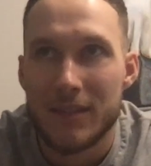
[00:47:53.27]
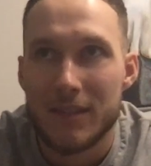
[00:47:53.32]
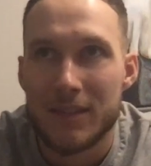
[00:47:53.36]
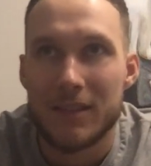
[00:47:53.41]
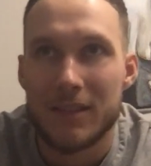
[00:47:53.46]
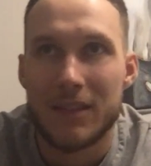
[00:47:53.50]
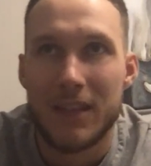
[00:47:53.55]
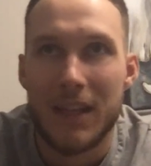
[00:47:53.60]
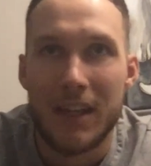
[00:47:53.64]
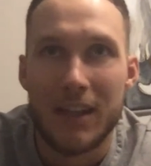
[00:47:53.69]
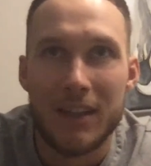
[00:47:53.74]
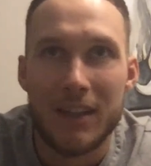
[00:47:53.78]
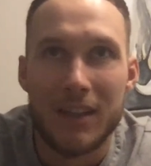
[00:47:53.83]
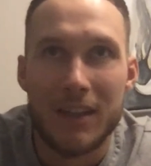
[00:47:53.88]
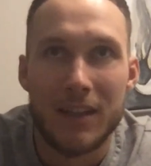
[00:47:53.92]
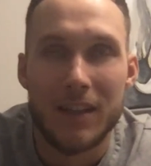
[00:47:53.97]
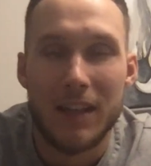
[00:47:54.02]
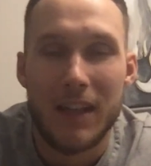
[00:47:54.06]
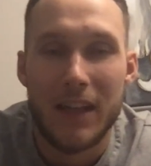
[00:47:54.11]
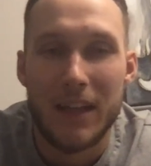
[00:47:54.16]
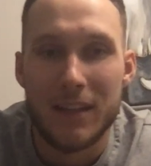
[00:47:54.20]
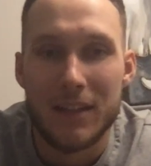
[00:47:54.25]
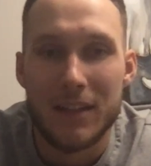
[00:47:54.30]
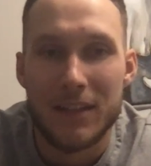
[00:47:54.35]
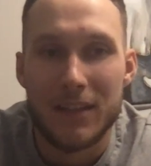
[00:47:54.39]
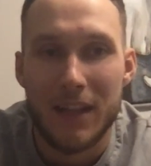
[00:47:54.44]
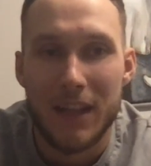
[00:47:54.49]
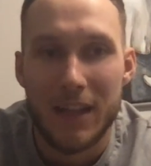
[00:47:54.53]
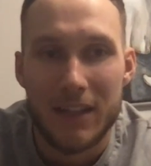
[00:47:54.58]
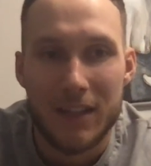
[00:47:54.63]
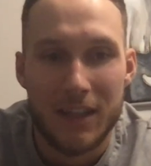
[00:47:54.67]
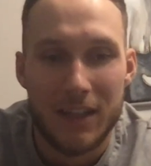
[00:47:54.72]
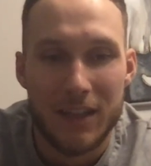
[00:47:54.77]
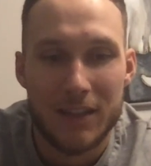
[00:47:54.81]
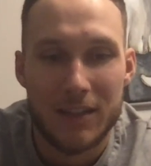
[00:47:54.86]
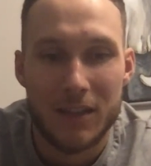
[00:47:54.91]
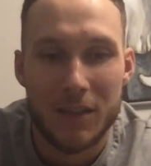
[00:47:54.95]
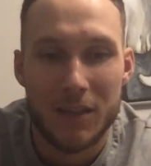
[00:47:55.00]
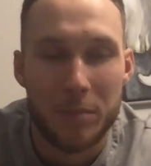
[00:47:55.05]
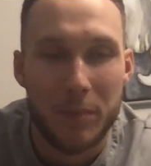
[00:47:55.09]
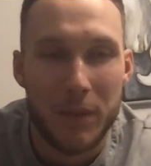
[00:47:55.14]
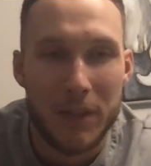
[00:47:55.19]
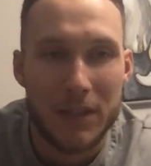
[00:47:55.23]
taking like a
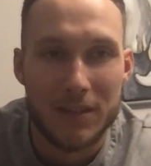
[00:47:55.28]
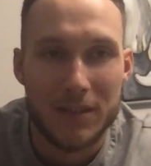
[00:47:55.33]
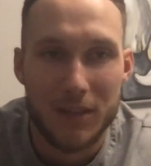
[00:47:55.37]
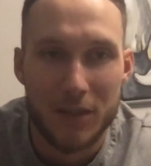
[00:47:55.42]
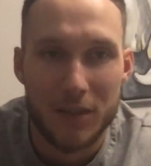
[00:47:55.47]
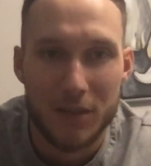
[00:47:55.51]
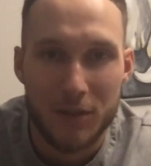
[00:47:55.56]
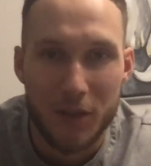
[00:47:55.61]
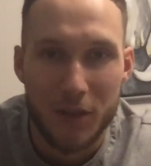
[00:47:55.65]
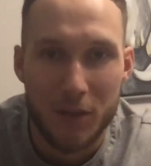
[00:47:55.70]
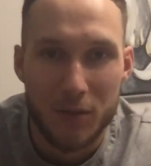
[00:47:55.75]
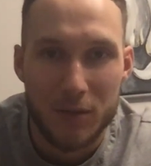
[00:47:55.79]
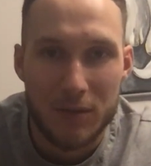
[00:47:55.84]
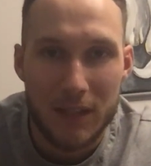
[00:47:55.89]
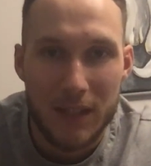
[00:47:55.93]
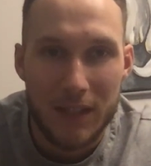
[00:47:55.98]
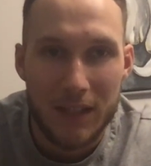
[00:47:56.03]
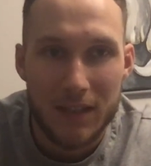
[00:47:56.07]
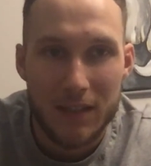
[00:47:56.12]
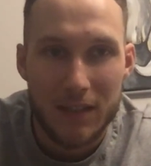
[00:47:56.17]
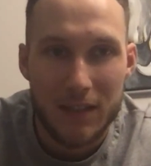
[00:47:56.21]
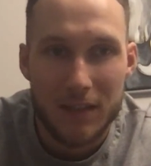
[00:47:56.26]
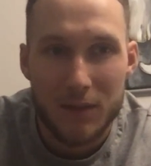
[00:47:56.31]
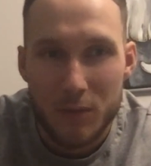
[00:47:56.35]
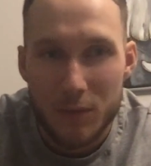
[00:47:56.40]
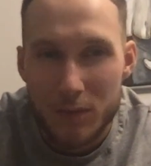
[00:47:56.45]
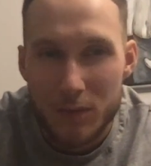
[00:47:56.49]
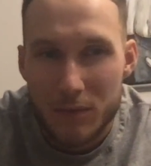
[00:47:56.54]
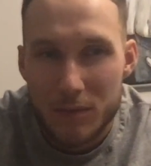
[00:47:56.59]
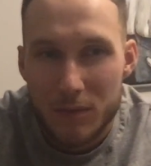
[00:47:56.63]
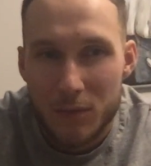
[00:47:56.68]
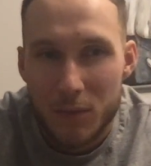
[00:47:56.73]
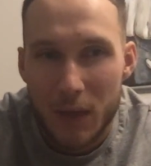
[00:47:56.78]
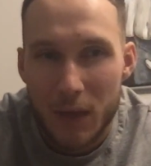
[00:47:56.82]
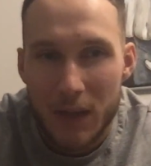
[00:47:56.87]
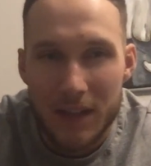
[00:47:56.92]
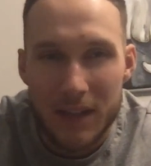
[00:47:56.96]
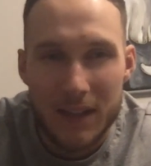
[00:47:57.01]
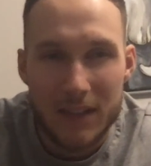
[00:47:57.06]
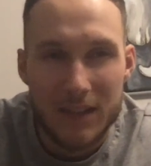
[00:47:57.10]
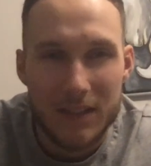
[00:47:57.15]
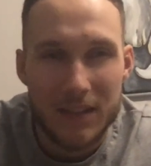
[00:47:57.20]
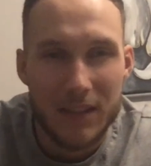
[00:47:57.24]
little puzzle, take one
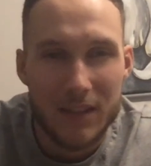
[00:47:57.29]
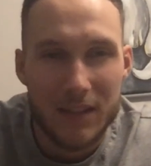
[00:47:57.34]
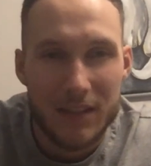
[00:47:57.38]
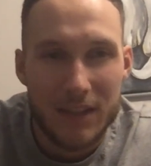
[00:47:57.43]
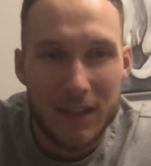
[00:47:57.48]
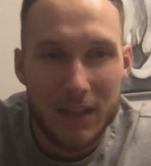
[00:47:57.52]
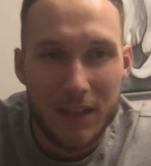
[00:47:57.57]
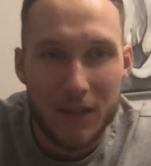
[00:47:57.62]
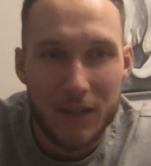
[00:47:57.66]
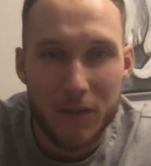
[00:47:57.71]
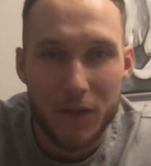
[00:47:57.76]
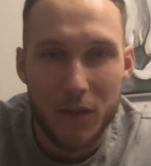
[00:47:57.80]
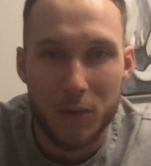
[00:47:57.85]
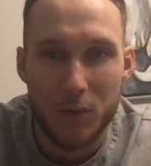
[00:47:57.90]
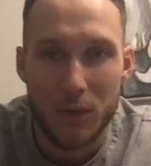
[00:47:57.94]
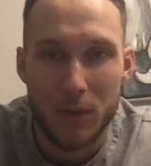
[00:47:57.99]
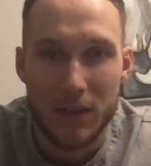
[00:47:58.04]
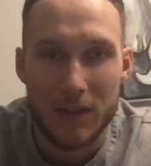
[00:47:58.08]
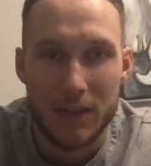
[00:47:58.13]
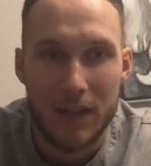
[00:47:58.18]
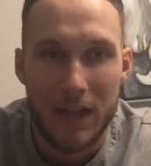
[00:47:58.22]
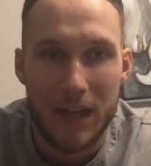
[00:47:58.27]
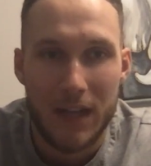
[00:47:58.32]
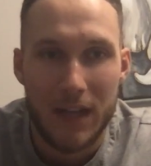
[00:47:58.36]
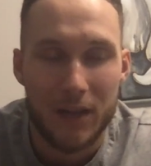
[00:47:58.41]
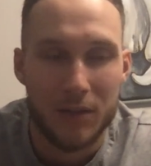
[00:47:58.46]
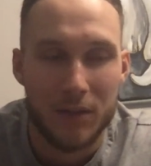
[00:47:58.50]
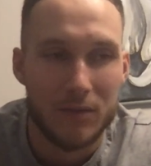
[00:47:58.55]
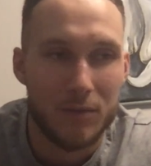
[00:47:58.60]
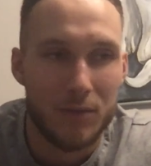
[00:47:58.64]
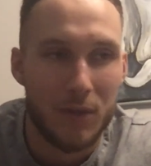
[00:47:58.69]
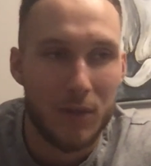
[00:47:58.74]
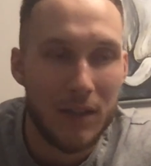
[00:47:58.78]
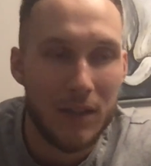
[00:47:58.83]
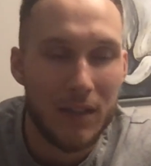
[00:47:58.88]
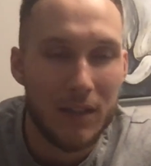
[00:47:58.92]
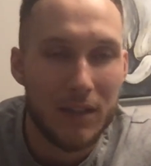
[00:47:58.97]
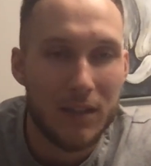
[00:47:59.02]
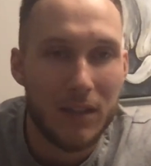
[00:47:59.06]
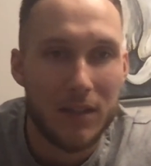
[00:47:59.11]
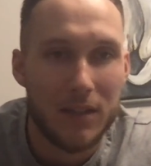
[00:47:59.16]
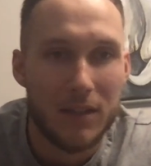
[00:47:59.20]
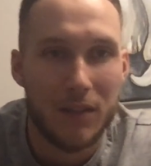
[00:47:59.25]
little thing from one guy, one
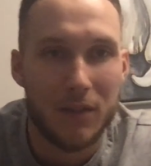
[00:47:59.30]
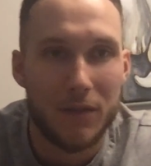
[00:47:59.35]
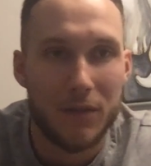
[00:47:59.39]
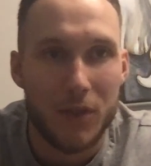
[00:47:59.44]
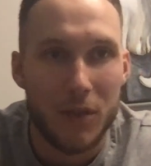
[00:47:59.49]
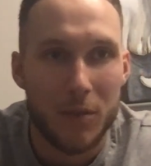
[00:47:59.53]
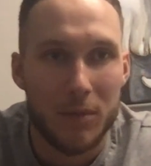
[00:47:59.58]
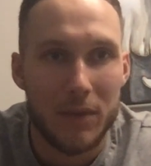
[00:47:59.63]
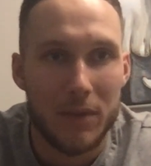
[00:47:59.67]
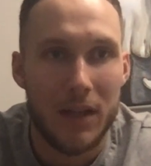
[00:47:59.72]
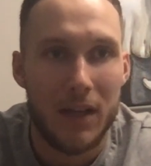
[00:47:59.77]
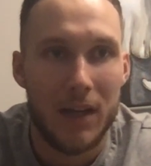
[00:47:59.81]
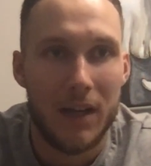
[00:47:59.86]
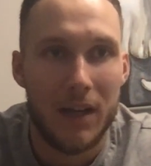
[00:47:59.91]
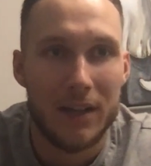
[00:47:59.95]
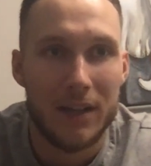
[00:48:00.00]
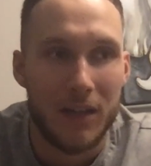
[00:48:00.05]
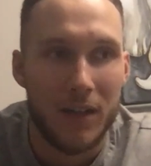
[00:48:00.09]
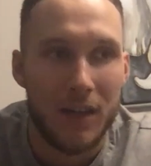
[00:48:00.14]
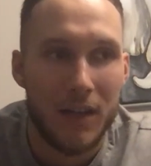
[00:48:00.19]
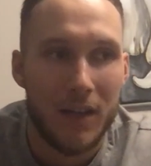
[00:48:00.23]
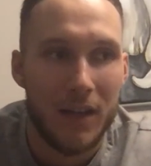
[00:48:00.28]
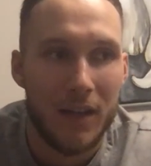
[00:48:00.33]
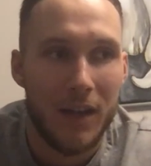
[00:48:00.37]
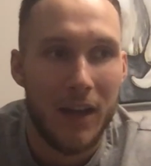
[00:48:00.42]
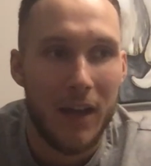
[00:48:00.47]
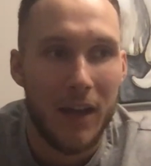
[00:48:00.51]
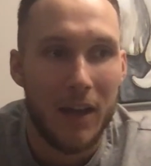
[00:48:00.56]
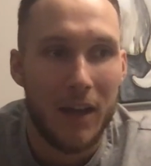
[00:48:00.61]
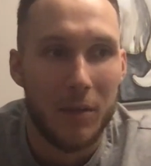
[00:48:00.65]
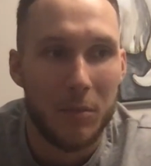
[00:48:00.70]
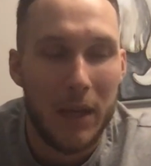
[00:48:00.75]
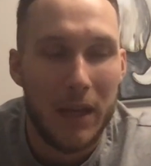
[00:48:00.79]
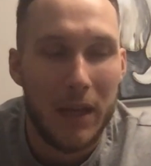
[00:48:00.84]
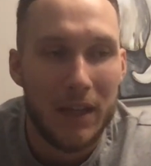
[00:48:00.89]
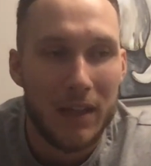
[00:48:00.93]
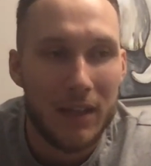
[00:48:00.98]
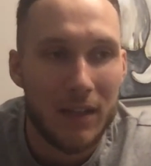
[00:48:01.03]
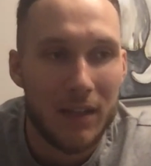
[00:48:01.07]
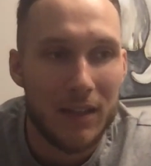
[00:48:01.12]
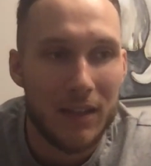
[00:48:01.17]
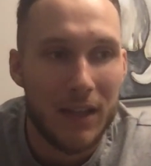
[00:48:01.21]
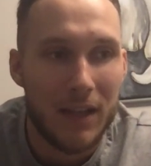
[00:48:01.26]
little thing from the other, and
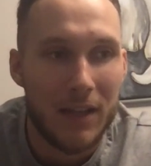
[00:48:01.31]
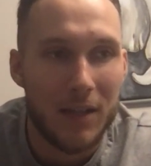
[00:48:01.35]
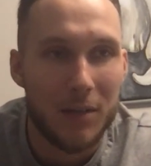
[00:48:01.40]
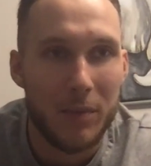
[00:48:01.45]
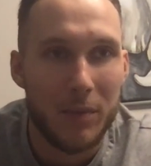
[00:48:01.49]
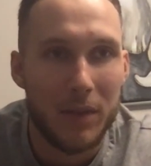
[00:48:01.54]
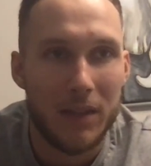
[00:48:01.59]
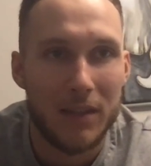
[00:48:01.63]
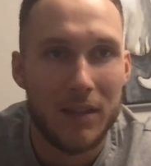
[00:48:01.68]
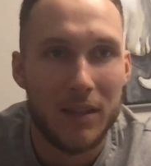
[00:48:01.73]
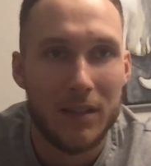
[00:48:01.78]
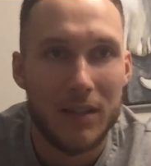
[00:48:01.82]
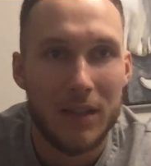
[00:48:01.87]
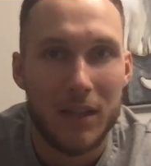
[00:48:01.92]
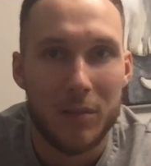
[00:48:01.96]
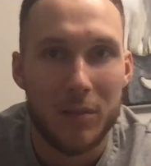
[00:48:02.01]
making like building that